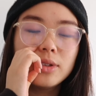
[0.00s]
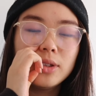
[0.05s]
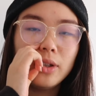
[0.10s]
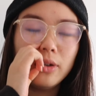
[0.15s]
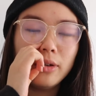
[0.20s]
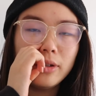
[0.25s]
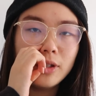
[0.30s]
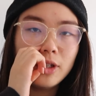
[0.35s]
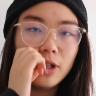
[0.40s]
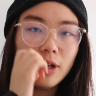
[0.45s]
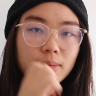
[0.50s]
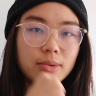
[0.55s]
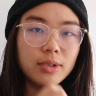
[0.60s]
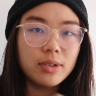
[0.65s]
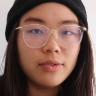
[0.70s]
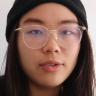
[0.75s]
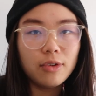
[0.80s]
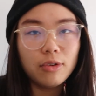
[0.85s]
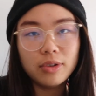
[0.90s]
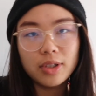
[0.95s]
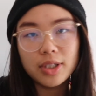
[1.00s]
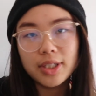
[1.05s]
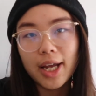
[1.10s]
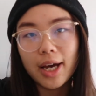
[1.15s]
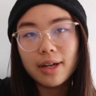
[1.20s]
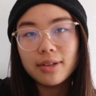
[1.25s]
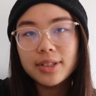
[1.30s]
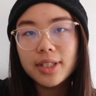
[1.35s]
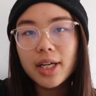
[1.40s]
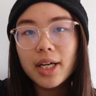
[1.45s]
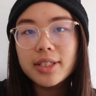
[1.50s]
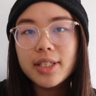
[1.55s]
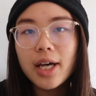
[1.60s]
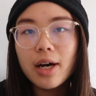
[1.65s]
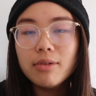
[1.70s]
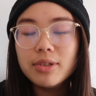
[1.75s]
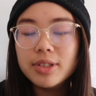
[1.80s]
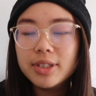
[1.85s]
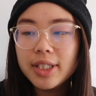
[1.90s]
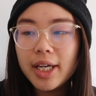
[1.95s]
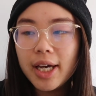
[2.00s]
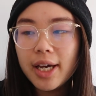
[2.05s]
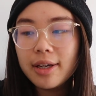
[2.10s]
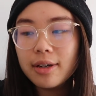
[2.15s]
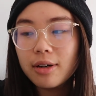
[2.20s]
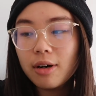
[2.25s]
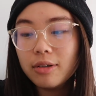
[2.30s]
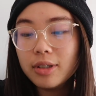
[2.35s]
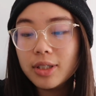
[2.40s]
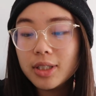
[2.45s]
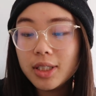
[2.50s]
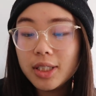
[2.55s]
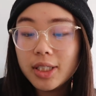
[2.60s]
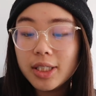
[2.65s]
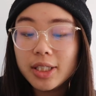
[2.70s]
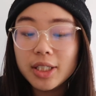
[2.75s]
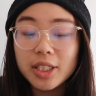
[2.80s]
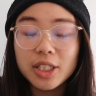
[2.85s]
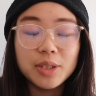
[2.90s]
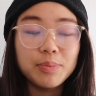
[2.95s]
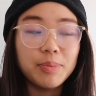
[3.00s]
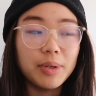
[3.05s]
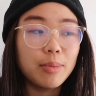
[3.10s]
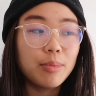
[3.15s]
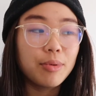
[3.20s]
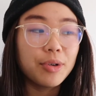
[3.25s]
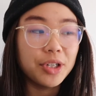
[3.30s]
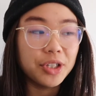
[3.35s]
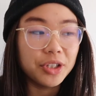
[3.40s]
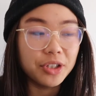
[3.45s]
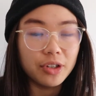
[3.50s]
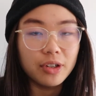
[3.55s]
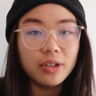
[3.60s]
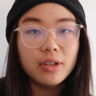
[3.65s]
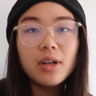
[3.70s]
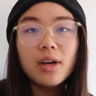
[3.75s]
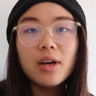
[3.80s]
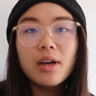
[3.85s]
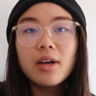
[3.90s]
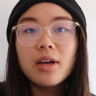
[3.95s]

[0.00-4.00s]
So in terms of all the downsides, I would say honestly it's been pretty good.